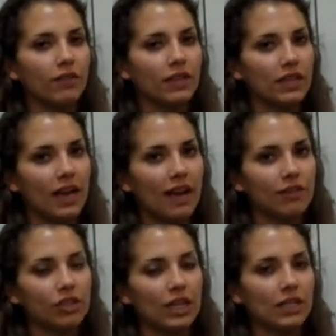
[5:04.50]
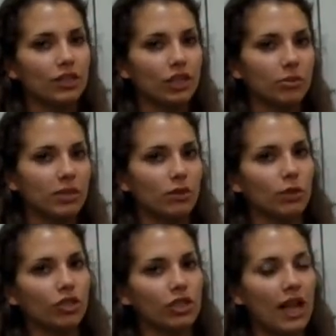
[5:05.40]
of the heavy chain determines
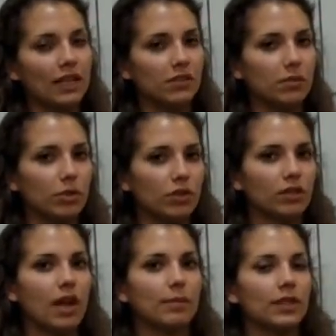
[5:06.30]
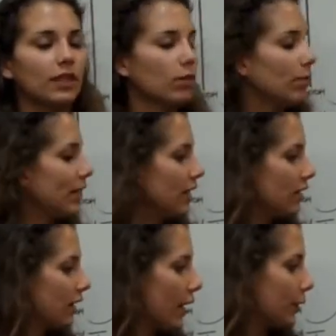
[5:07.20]
which class of immunoglobulin it will be.
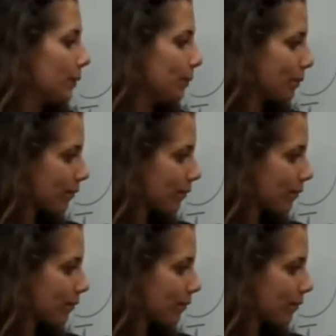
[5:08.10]
So